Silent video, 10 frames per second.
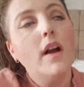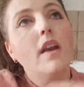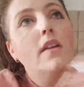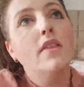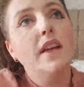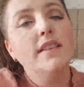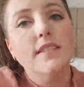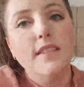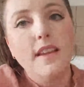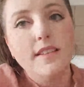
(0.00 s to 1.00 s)
What kind
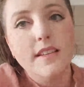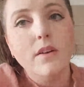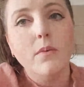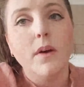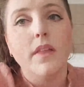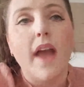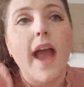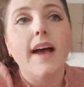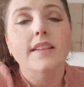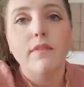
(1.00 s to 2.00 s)
of things did they deal
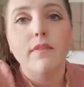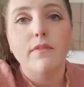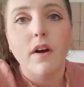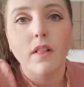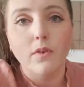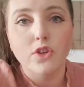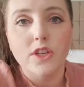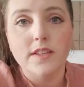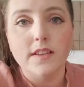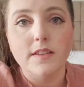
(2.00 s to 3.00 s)
with as they
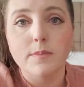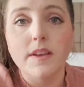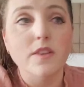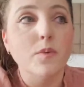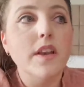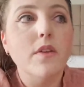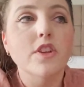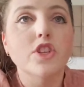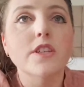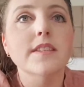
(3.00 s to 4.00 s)
follow Jesus? Because we
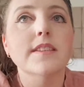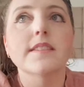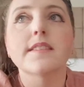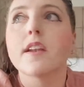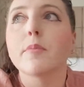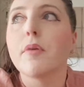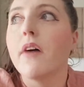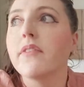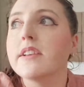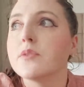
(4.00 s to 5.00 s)
know that Jesus says that a
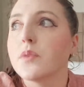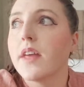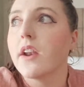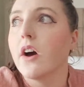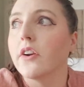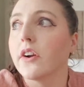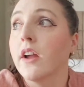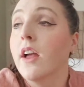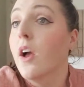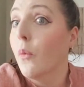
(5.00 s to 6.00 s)
prophet is without
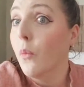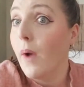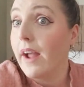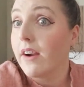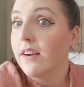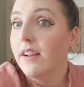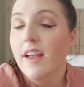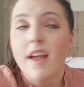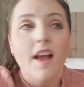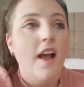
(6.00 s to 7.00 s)
honor where?
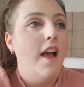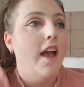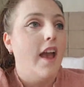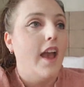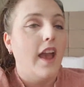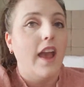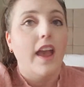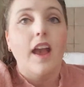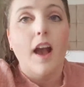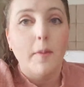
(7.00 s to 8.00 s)

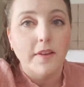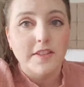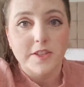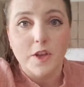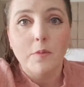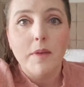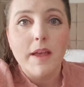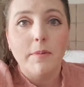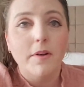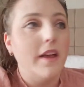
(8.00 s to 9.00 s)
Amongst his own
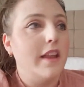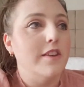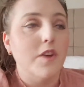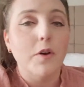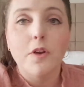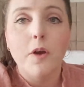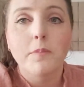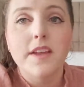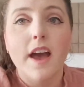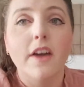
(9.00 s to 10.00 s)
people, in his own
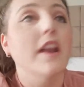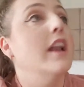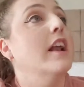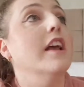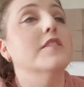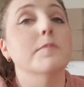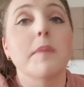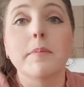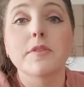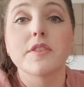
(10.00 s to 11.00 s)
hometown, and against
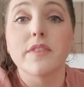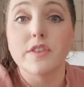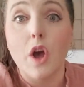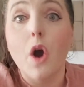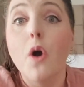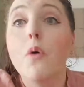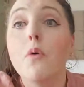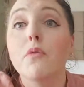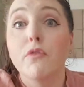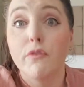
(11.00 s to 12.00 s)
members of his
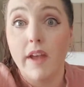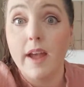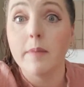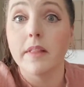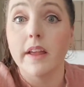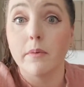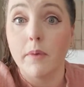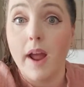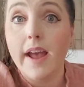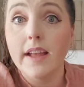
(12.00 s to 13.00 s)
own family,
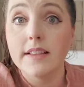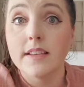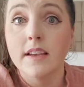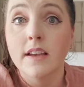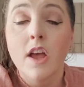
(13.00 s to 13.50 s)
right?